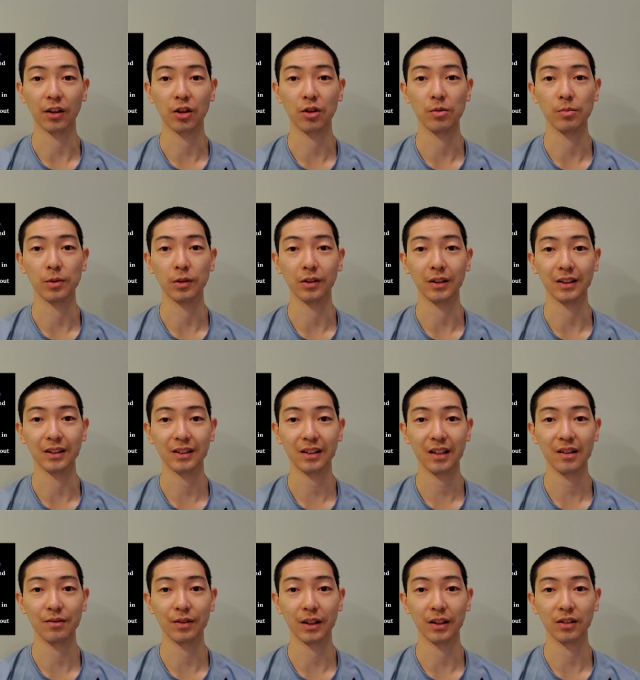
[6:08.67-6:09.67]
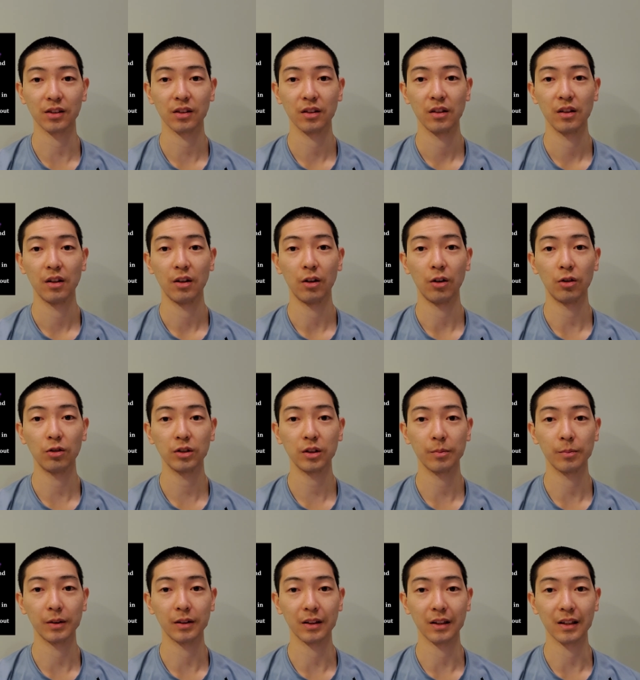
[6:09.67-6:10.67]
accumulate savings,
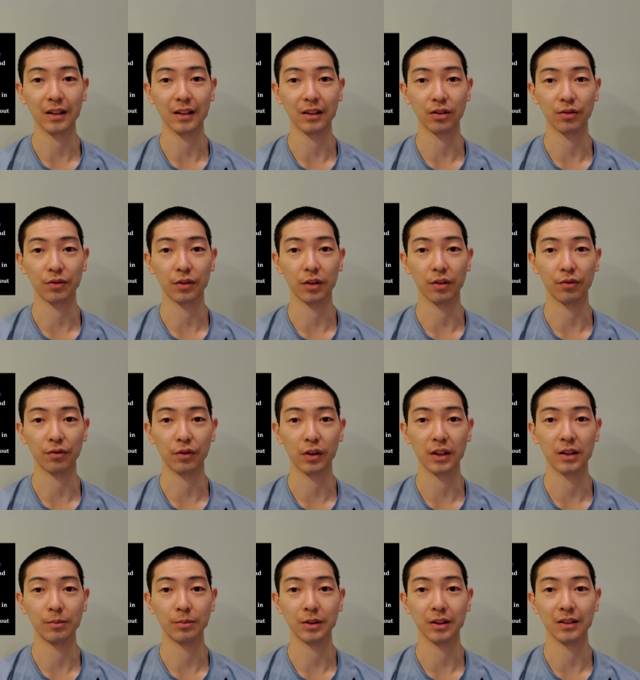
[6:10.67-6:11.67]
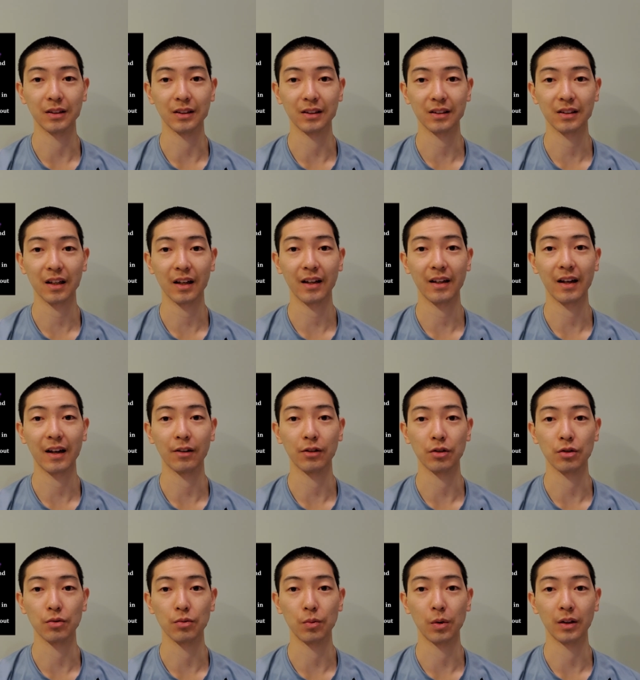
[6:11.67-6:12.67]
ultimately, it's for the freedom to decide how
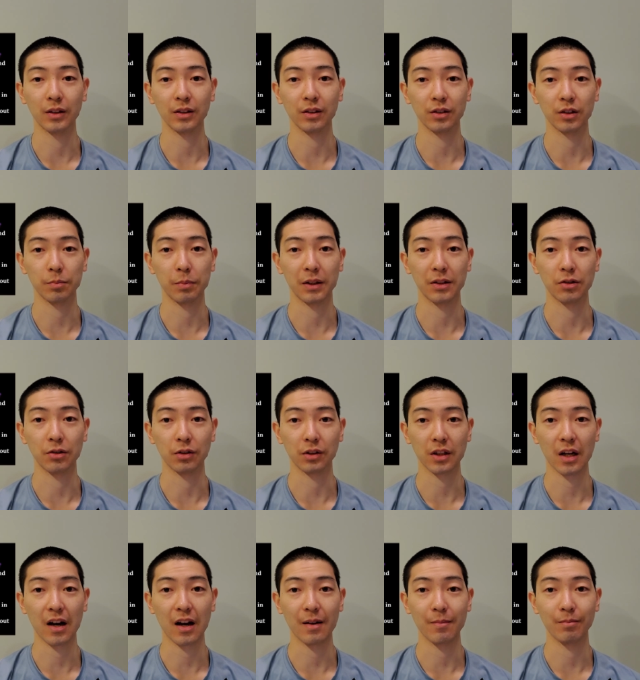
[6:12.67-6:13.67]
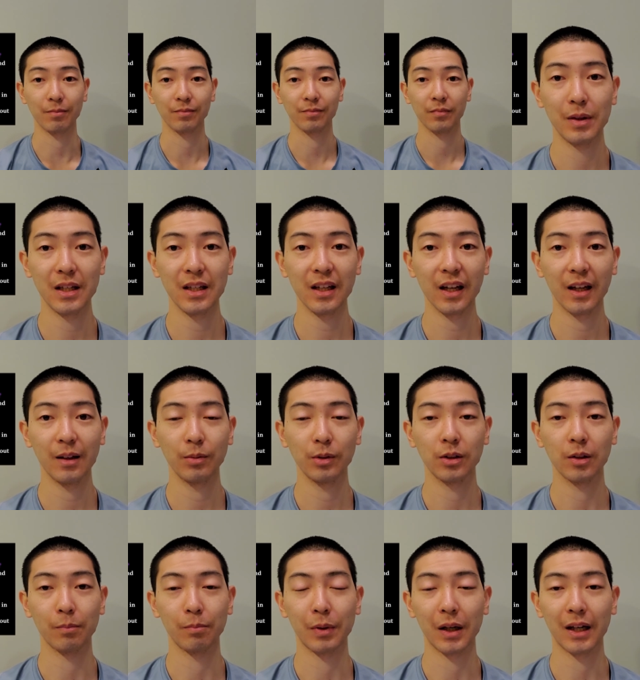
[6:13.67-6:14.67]
you want to spend your time. Being able
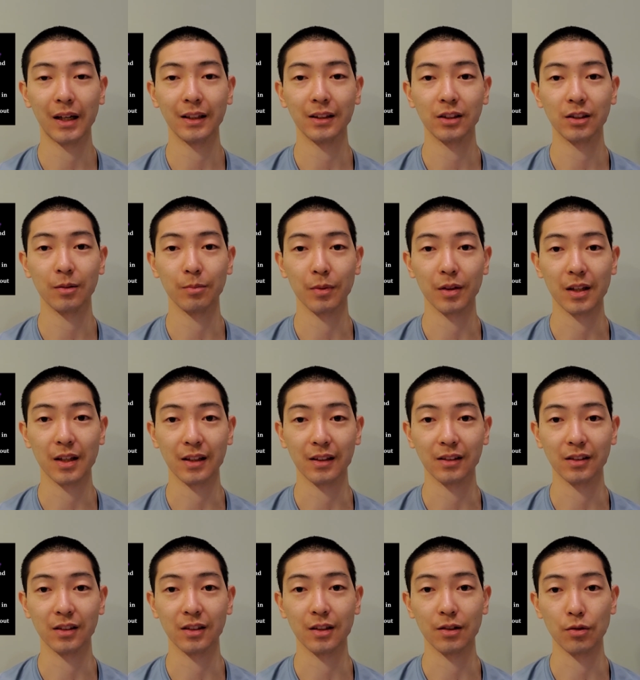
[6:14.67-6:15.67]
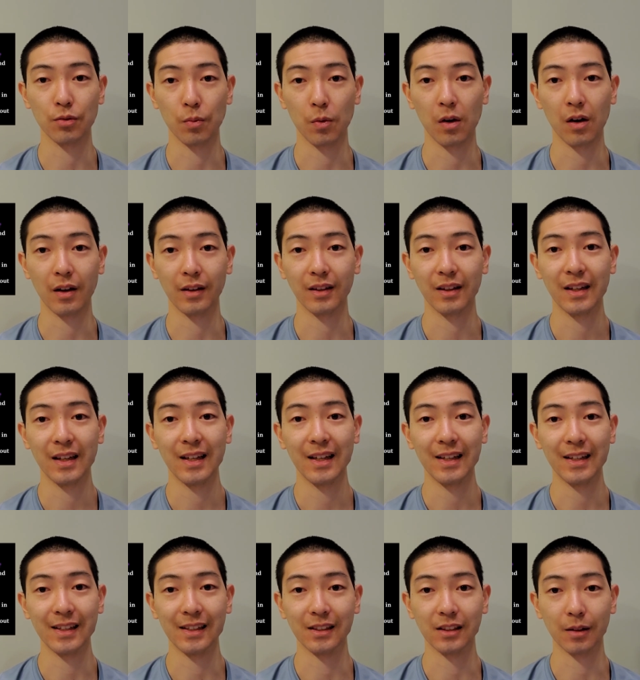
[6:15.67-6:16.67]
to buy some things that you want
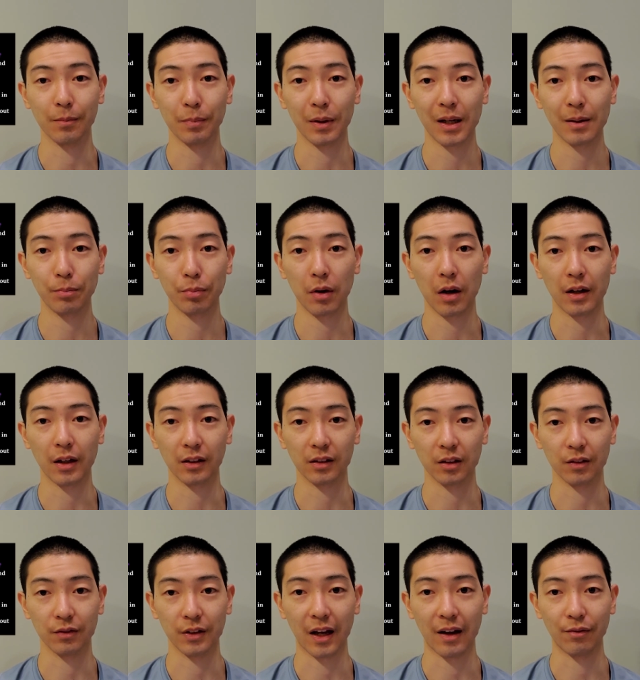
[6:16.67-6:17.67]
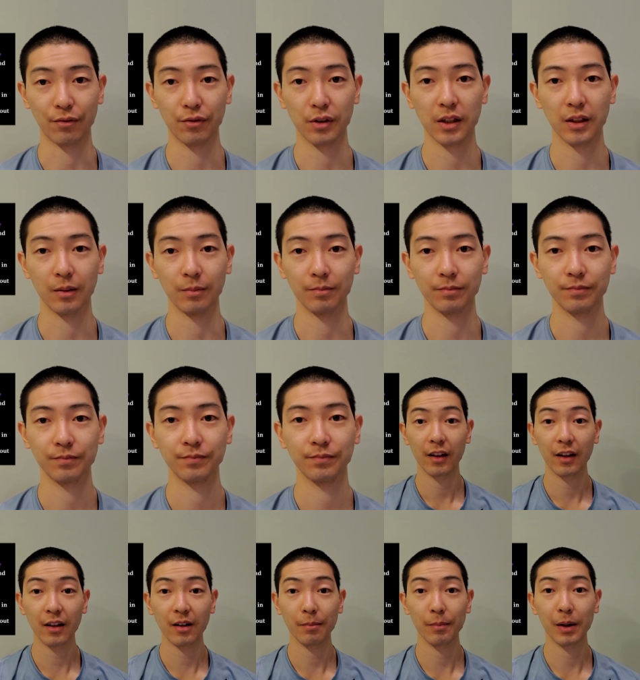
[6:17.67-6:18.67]
is a byproduct of that freedom.
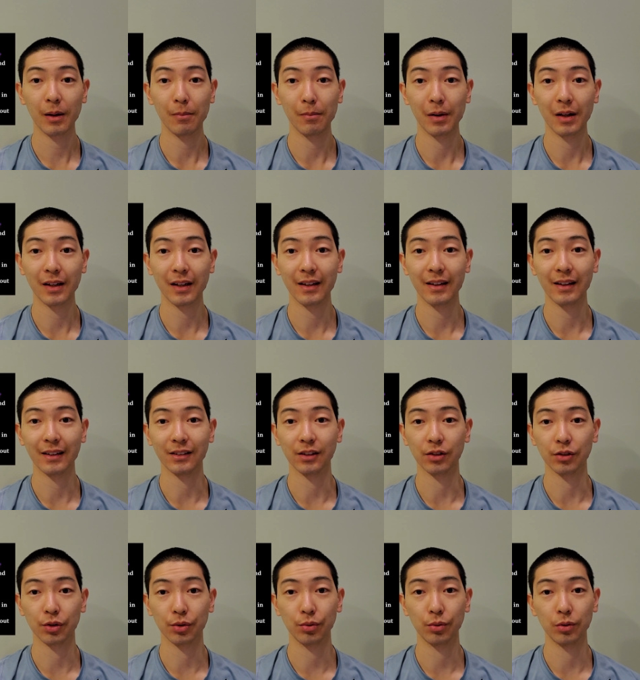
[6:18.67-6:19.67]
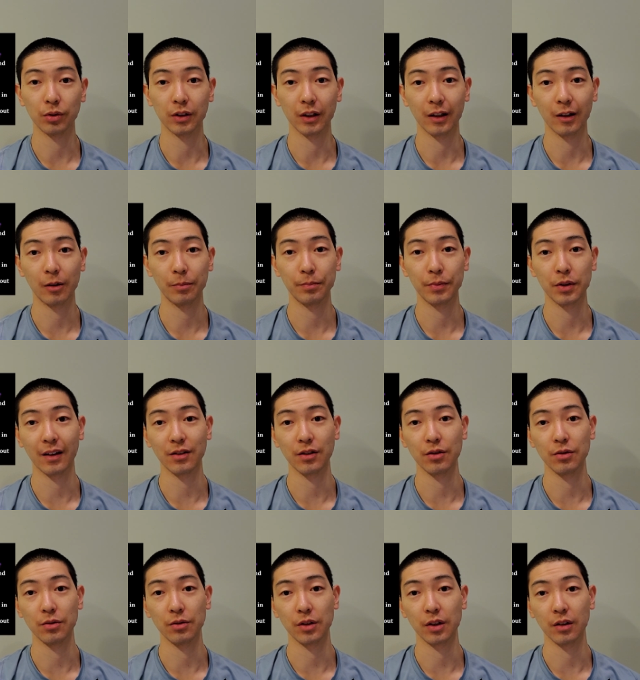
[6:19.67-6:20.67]
Think about money as a tool to help get
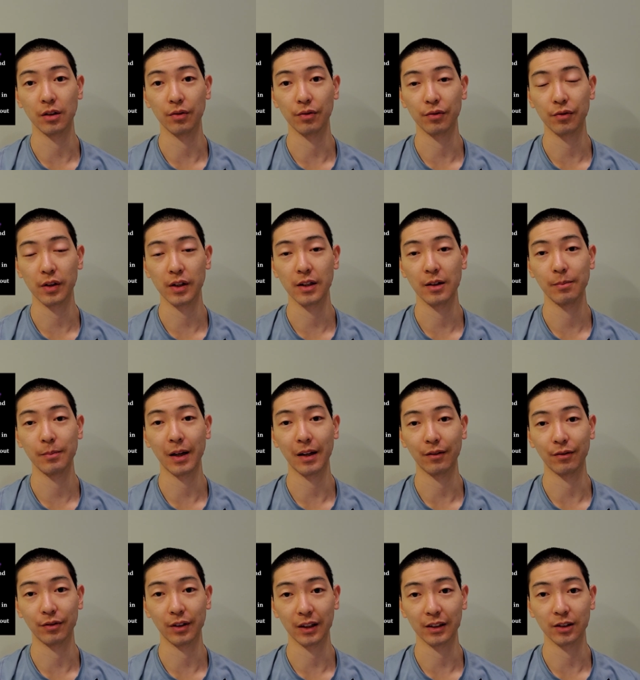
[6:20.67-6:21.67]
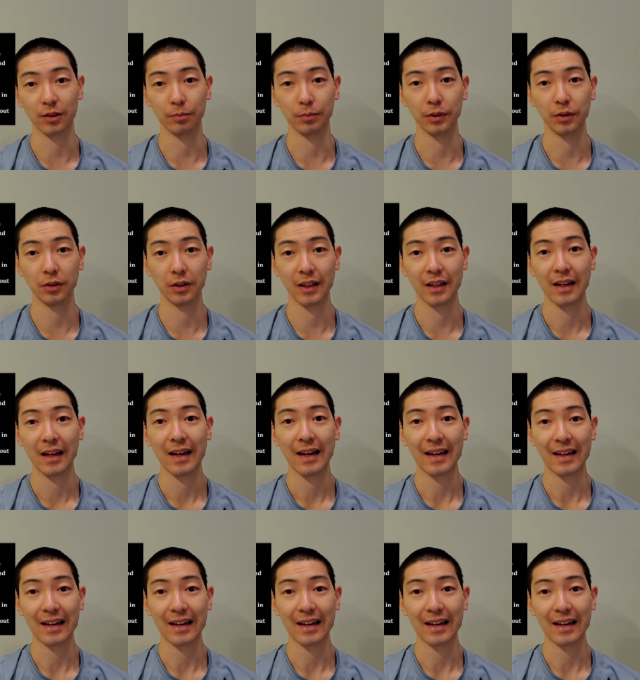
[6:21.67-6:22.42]
you to the freedom and flexibility